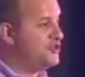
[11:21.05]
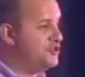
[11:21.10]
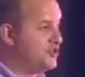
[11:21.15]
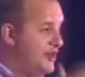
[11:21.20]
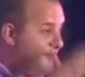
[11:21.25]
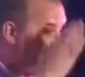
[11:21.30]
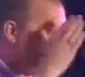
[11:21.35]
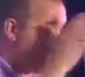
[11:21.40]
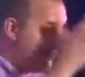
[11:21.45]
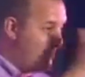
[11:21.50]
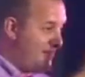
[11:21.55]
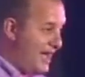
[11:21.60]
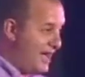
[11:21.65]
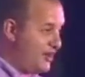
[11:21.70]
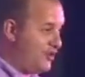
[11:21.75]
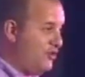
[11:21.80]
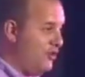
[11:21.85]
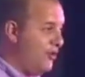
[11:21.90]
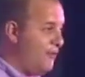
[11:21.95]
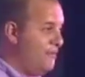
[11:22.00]
drift from
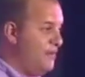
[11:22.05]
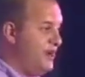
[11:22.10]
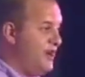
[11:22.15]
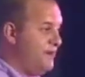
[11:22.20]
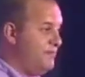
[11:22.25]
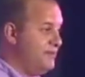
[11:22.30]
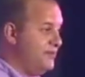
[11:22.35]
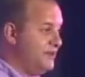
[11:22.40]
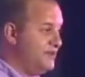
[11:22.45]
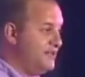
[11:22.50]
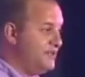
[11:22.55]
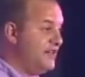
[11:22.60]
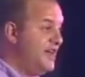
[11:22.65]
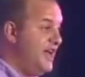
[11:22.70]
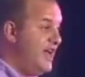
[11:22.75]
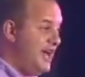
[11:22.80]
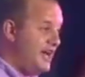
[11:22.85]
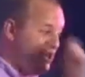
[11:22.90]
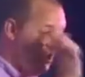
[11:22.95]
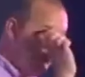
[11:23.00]
that core purpose.
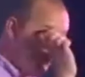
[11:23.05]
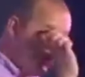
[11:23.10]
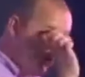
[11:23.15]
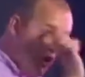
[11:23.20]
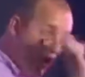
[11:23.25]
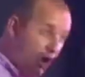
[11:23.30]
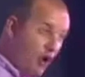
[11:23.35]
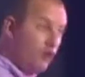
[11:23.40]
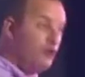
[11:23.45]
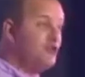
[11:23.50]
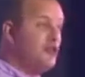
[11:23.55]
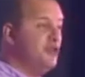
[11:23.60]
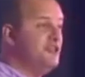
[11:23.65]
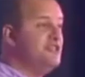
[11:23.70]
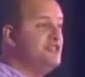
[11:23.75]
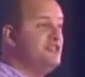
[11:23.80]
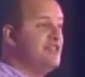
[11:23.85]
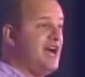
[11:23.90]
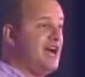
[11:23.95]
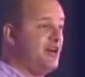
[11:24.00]
And if you hold
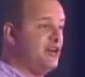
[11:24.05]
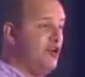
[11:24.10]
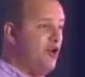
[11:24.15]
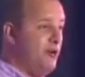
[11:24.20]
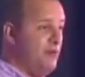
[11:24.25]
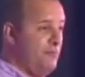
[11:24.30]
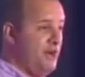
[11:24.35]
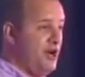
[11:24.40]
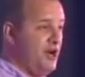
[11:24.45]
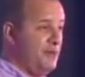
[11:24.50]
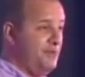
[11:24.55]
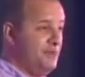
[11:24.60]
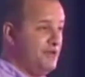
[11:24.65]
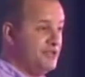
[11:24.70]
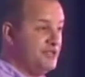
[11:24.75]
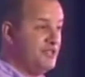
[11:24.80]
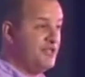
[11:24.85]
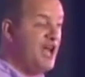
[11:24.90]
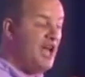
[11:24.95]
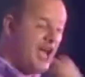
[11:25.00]
on to that core
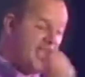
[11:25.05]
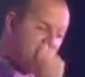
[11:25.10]
purpose